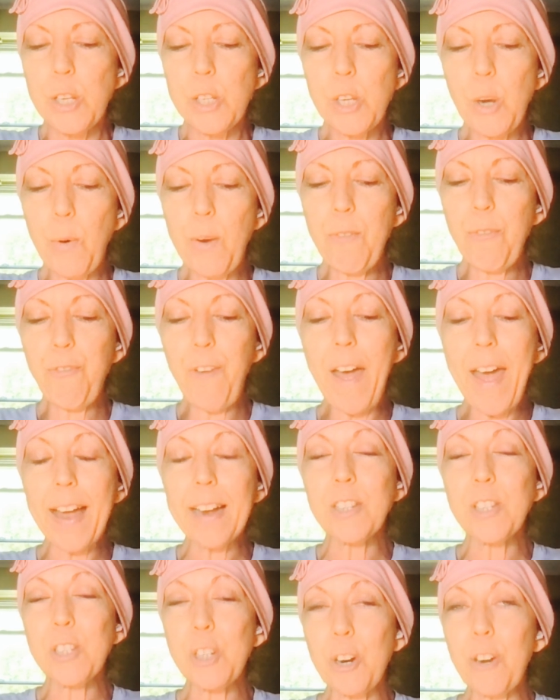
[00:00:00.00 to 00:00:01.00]
So in
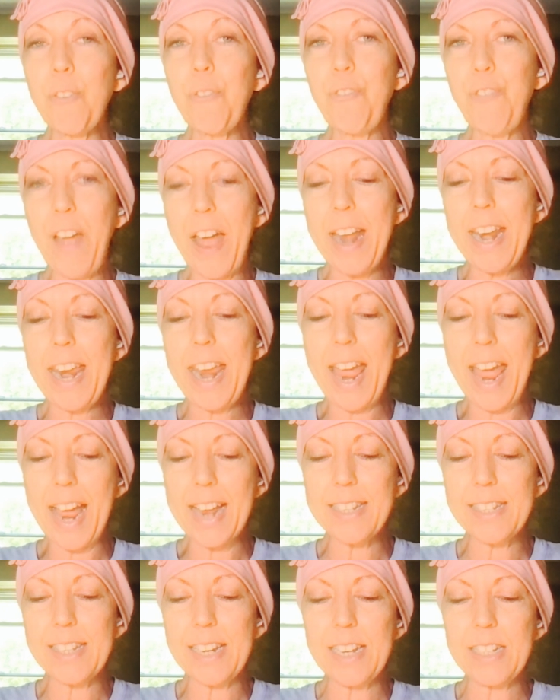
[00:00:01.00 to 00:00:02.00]
fact, certain fatty
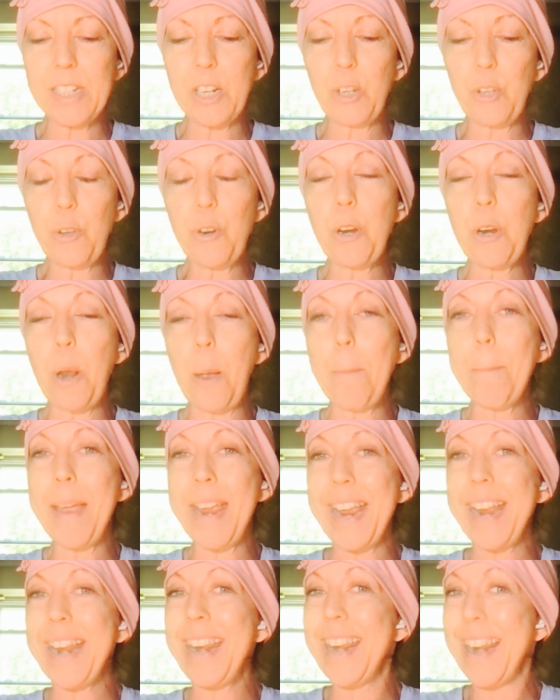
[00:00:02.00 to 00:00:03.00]
acids, including
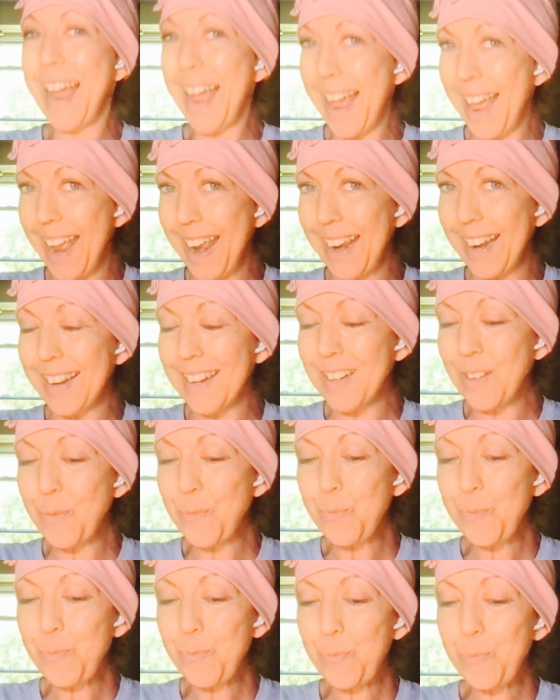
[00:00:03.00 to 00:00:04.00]
omega-9
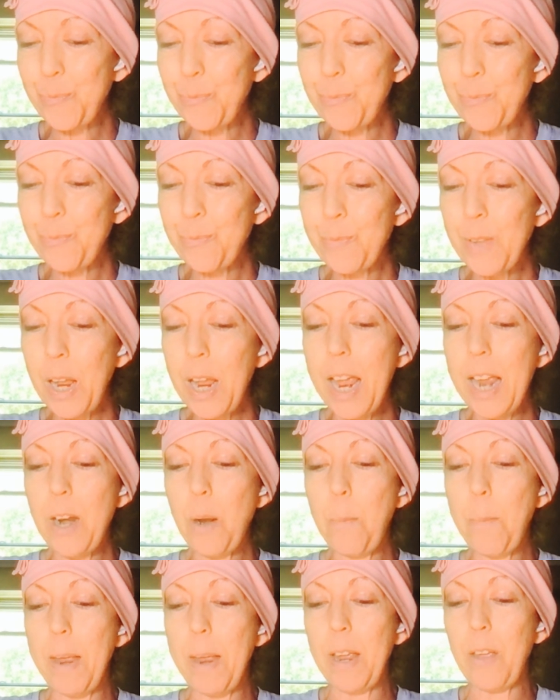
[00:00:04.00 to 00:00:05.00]
and
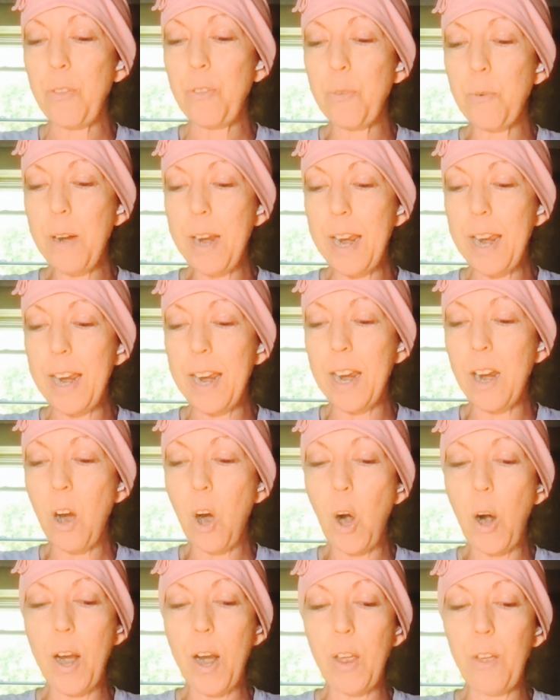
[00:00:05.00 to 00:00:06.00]
omega-3,
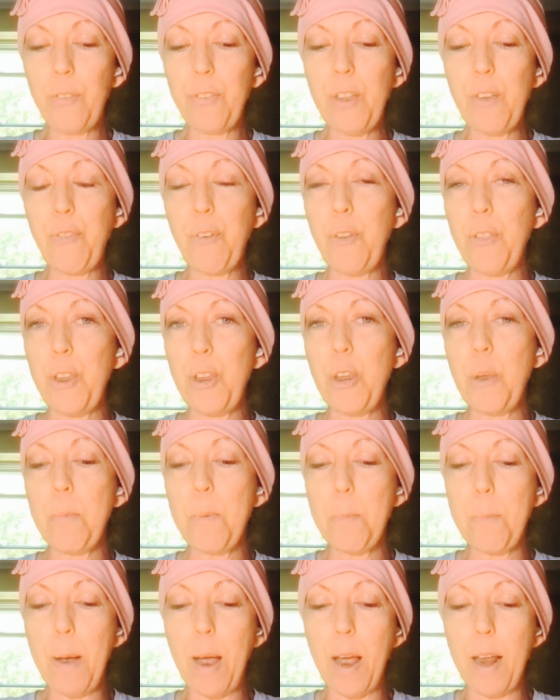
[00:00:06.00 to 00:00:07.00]
are healthy for the
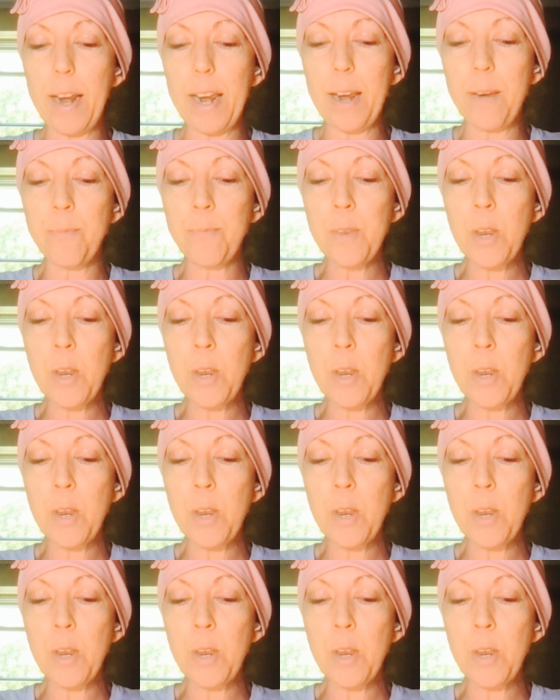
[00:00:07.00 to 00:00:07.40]
human body.